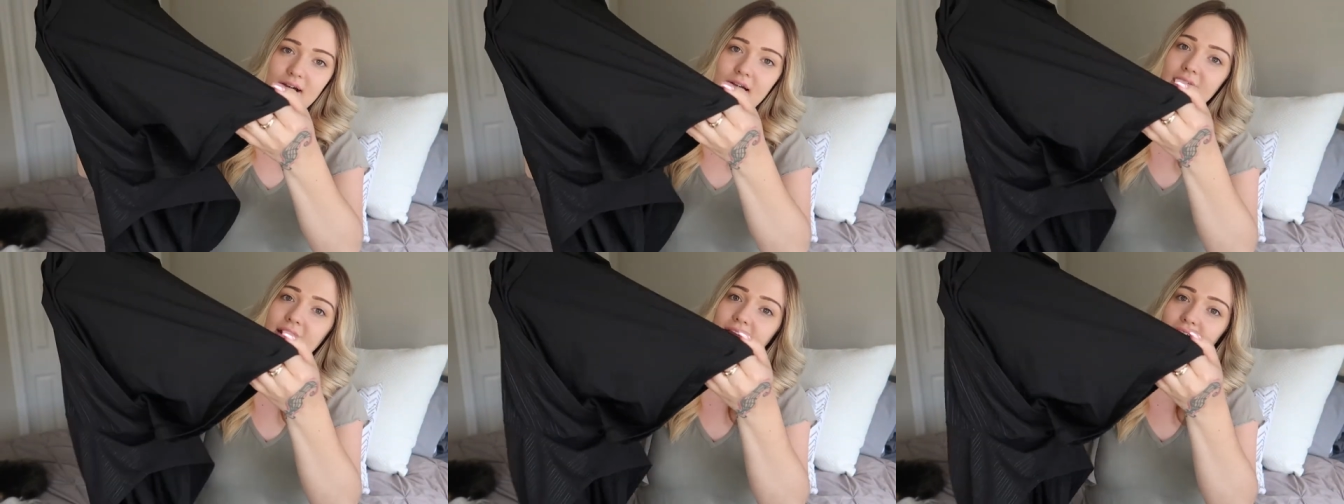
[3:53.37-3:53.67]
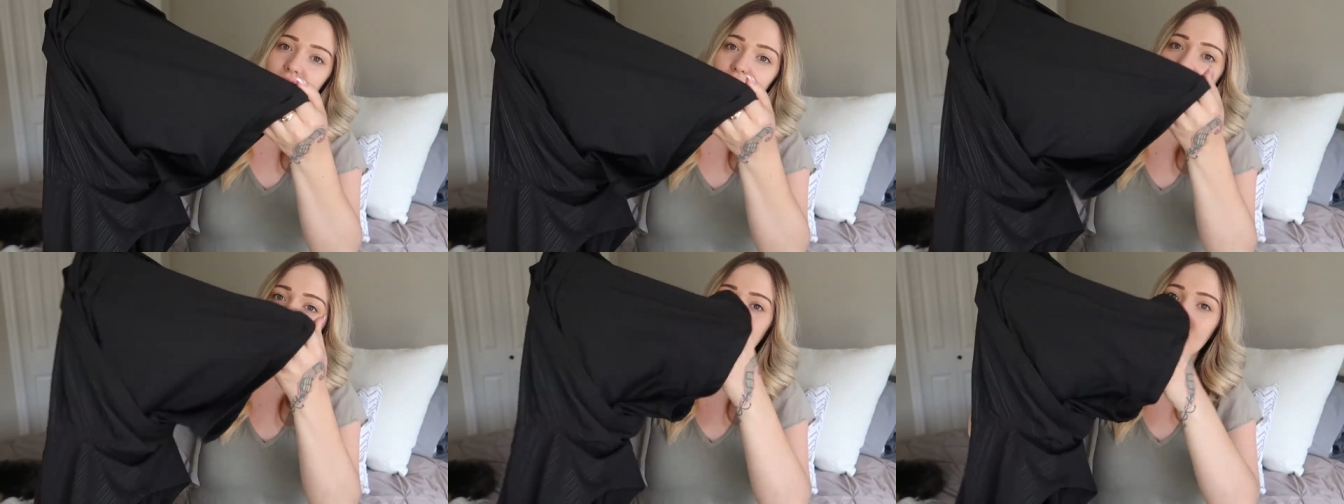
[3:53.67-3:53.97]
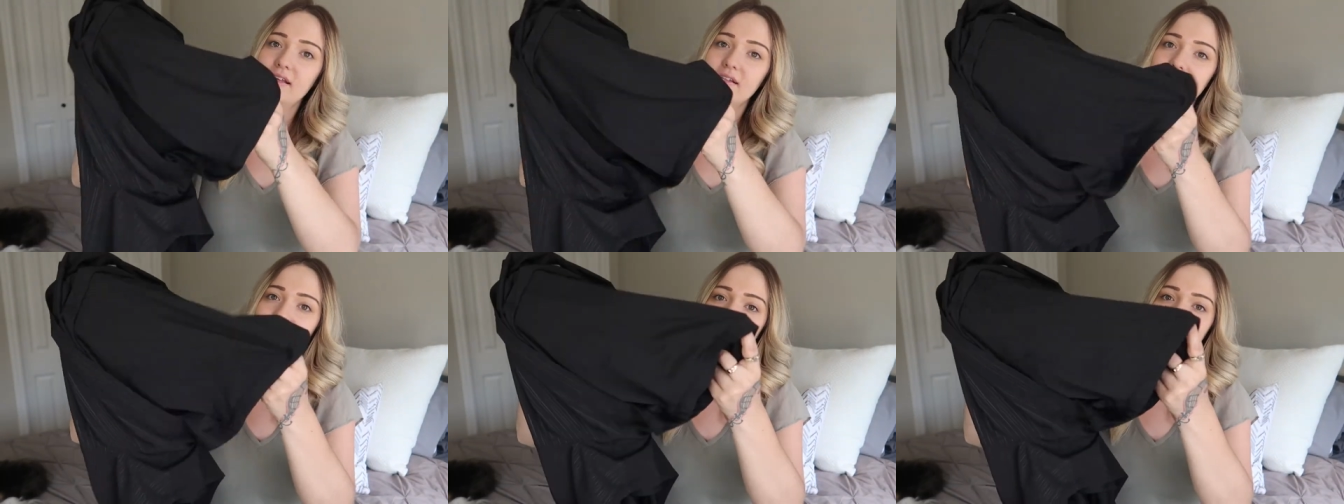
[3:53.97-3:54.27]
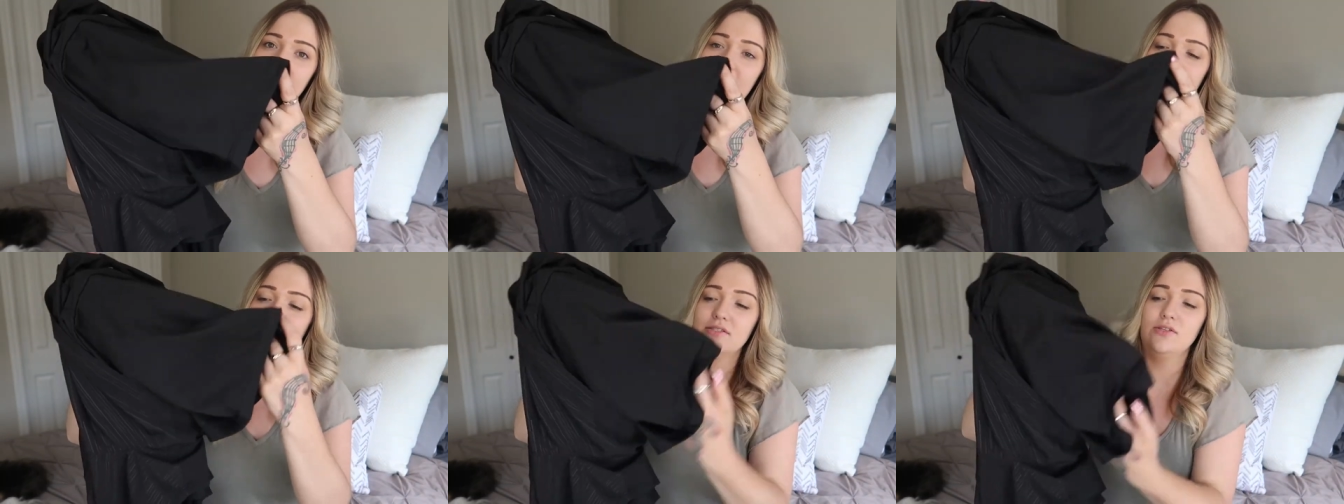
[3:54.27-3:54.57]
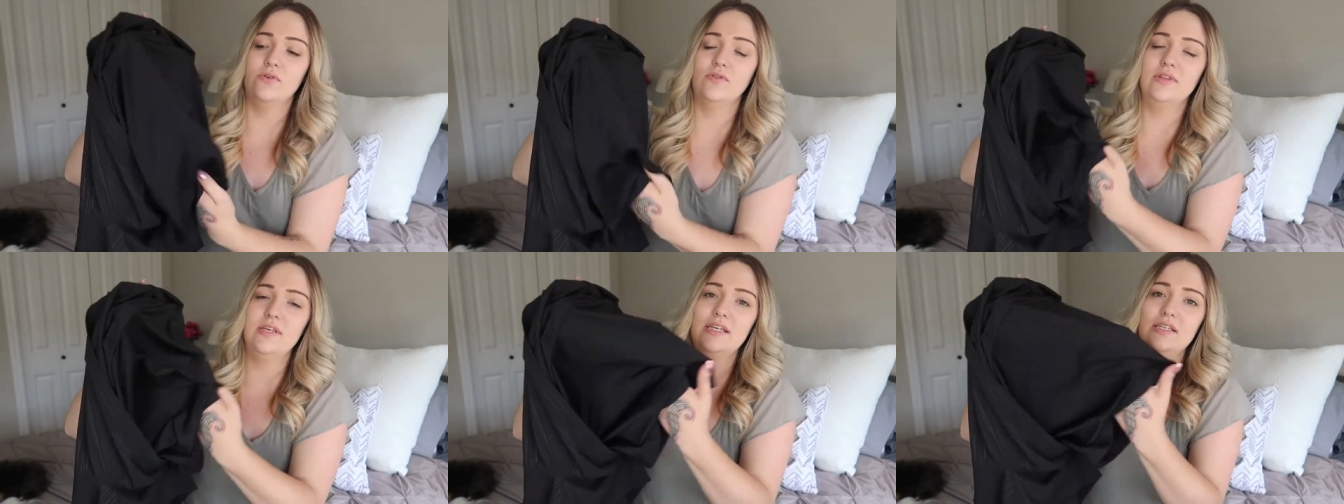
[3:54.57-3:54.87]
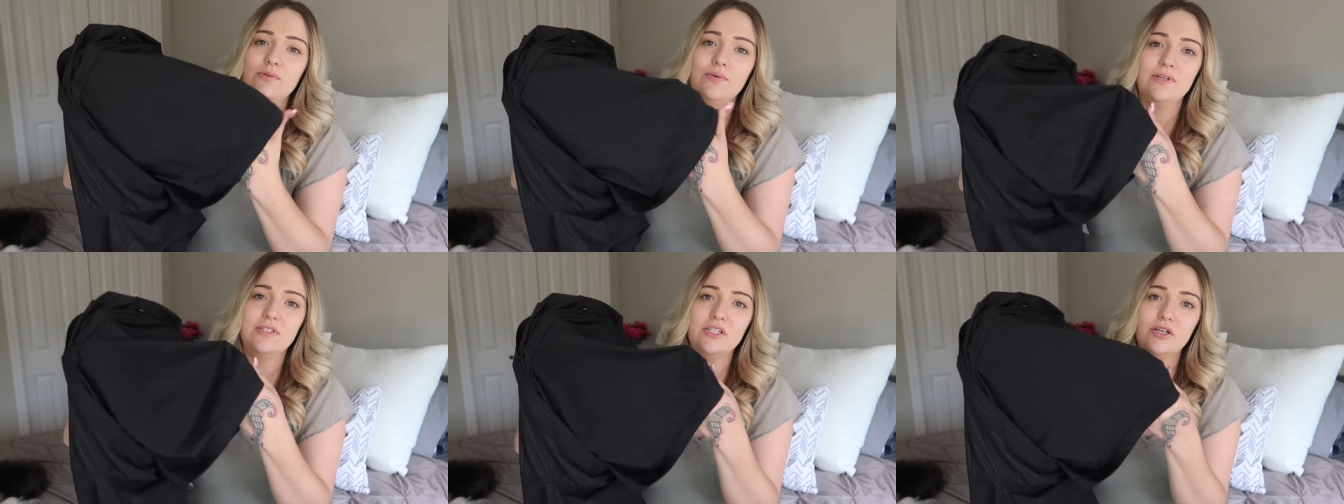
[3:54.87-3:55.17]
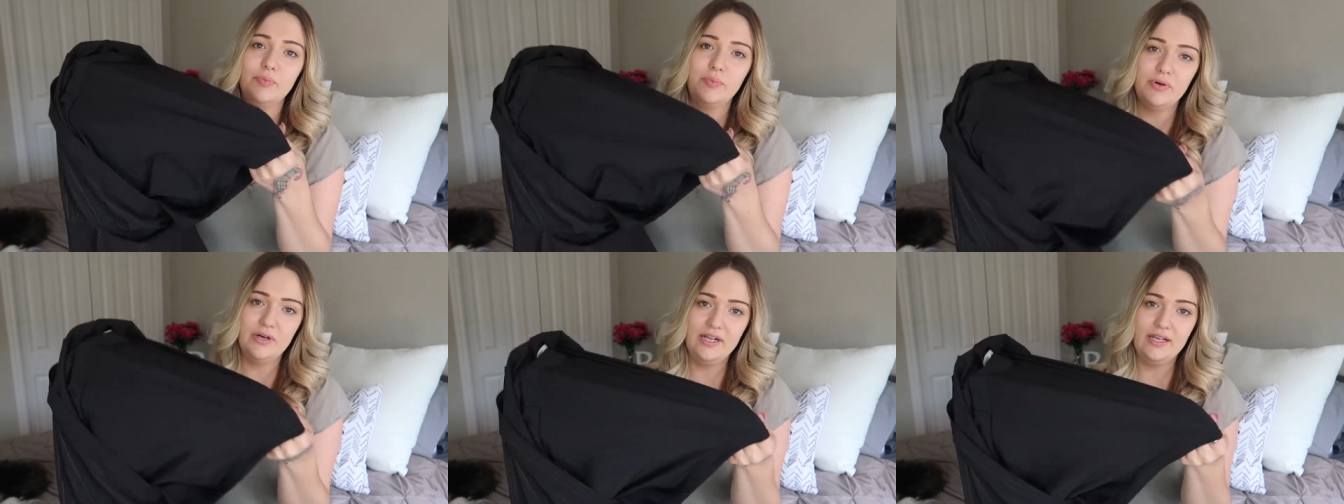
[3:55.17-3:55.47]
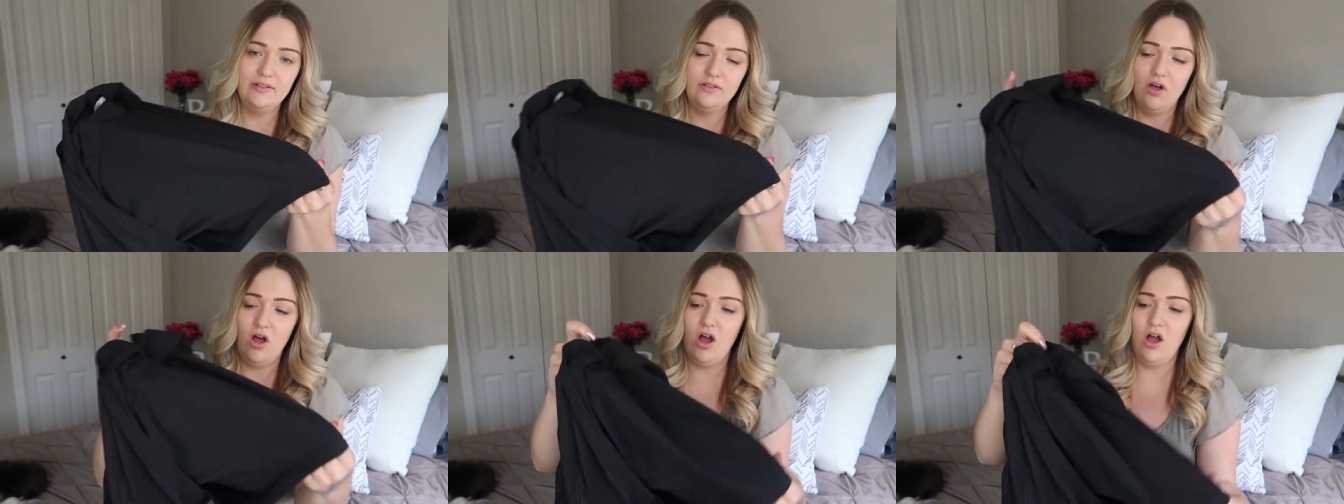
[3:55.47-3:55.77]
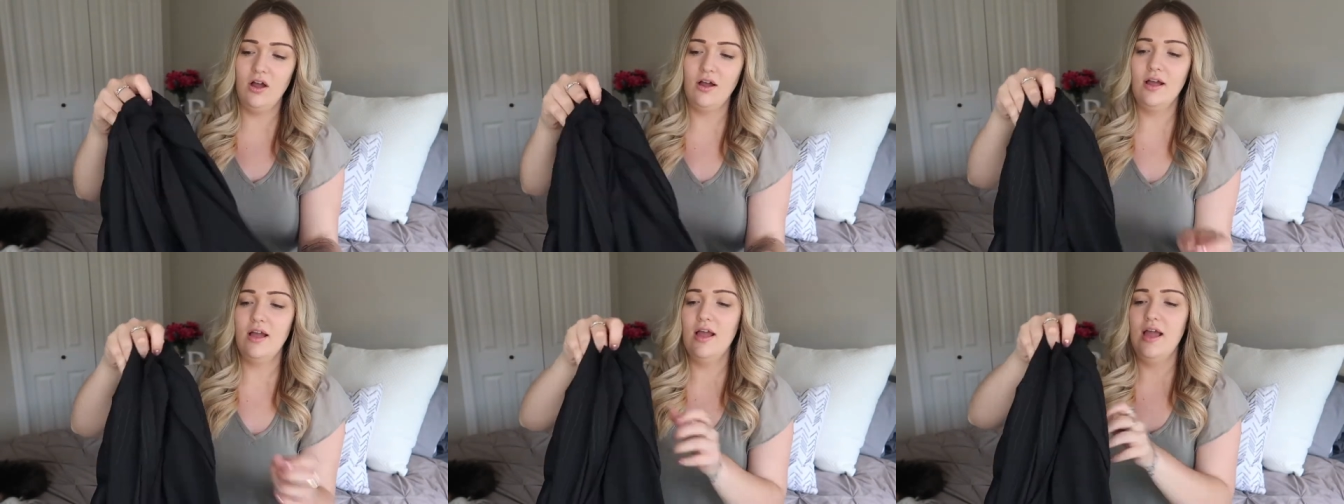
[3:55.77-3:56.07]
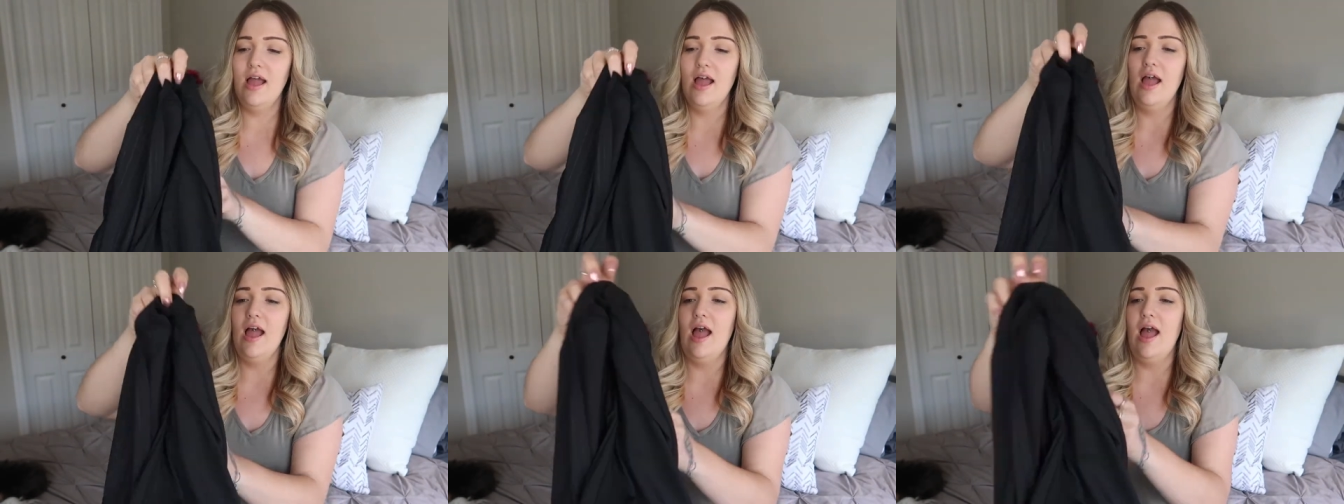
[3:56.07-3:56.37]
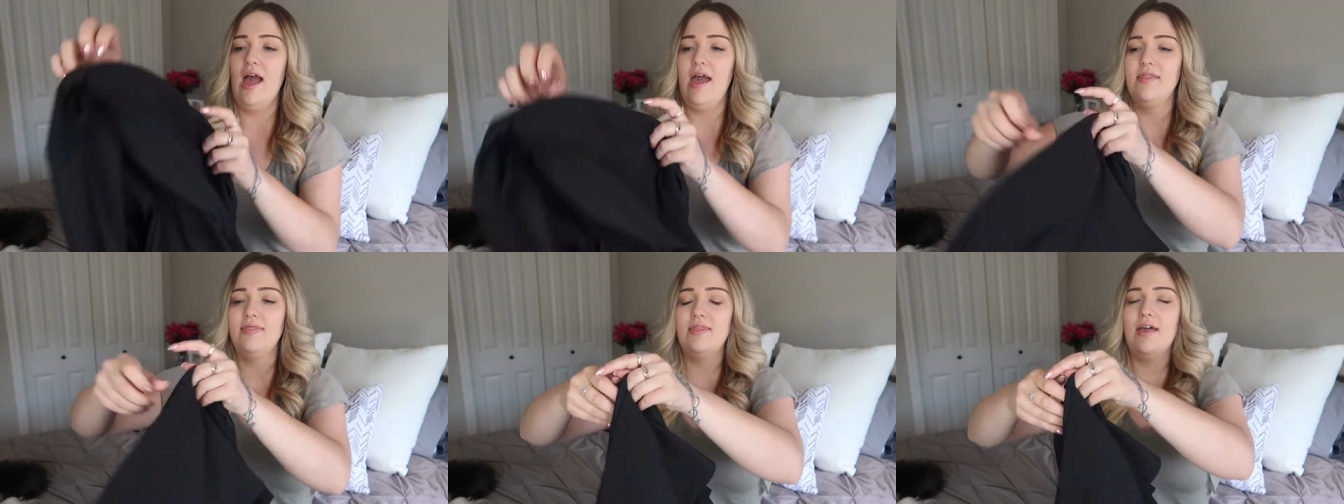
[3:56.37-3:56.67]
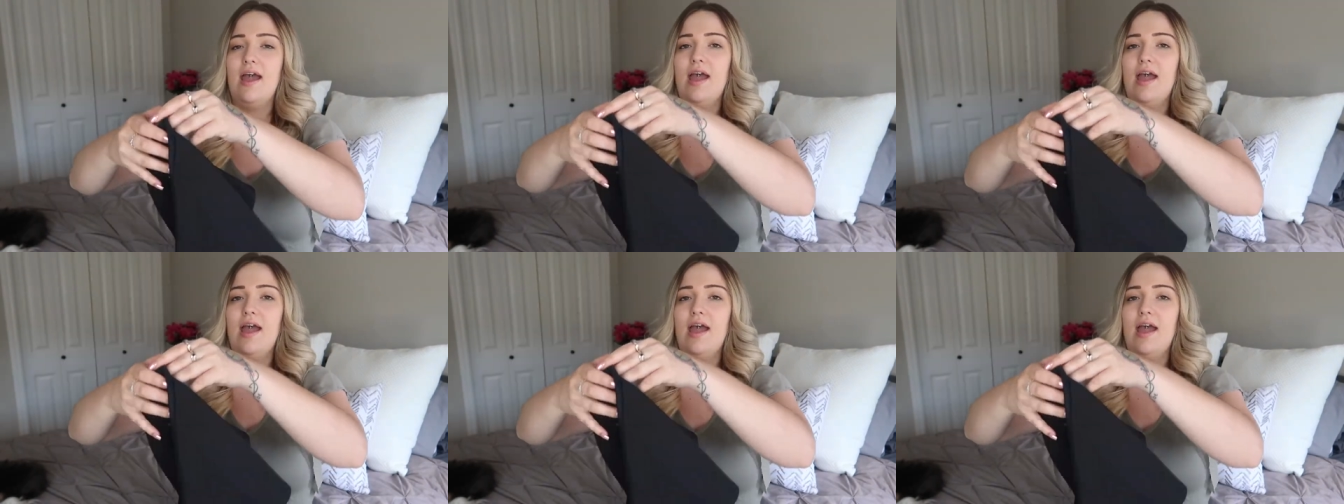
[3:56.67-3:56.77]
lining on the inside. So these ones are pretty long, and